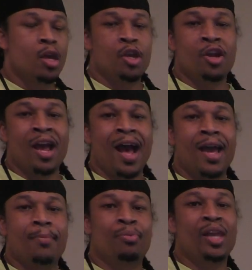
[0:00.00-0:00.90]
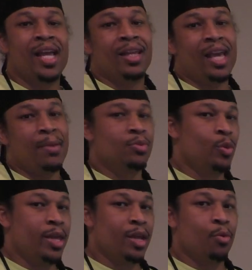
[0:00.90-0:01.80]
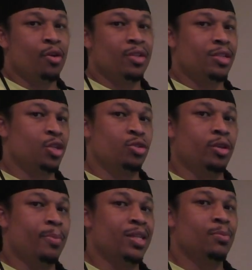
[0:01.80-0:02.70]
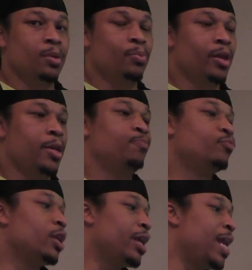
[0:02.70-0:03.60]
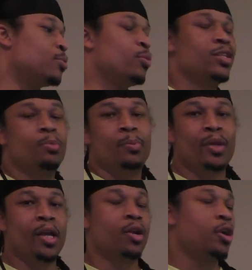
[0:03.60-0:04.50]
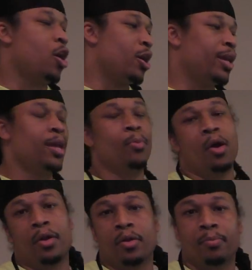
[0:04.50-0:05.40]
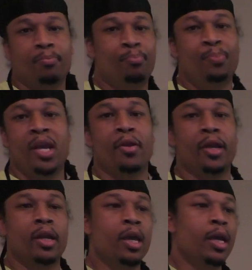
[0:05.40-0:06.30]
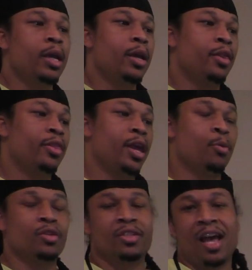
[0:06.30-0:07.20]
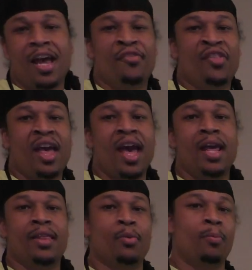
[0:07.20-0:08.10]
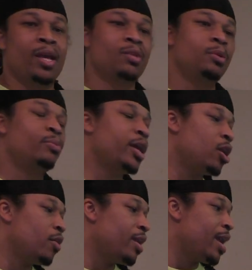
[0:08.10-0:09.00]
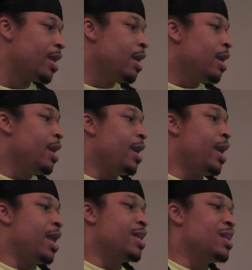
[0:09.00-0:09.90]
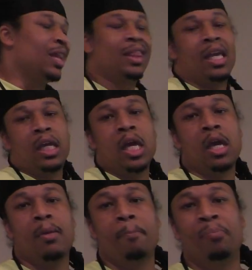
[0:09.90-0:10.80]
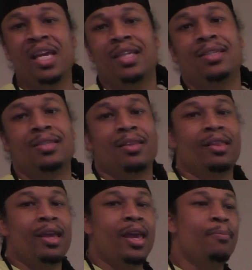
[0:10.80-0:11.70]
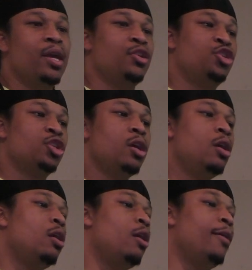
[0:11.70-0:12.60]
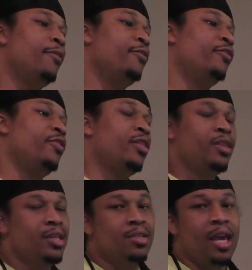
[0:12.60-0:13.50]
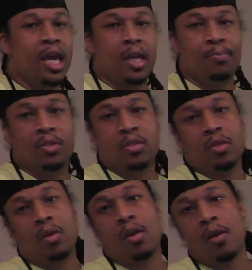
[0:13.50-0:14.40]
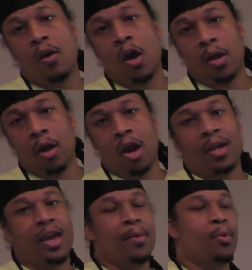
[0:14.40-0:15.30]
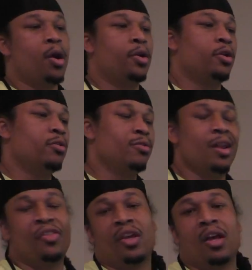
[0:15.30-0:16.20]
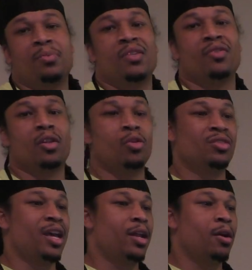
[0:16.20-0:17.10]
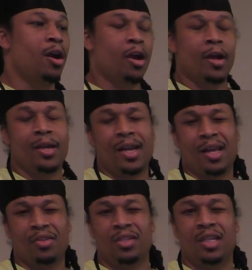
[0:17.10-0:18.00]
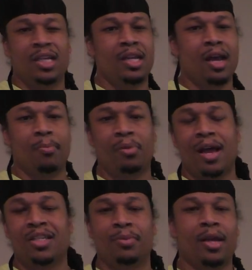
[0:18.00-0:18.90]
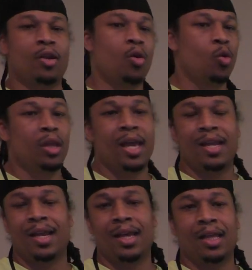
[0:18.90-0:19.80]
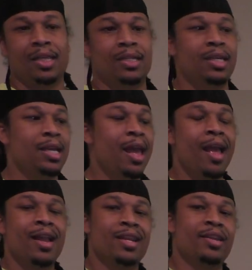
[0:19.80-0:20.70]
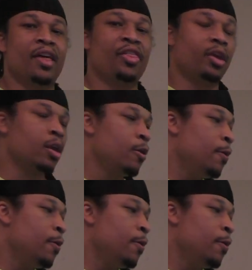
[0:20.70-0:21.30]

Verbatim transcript: you're not playing the games the way they were essentially meant to be played. The games were meant to be played on an arcade monitor. Period. They were designed for that, and they were meant to be played on that. And nothing beats the image of these games on an arcade monitor. Nothing comes even close. Not a, not an LCD, not a plasma, not an OLED, not an LED nothing.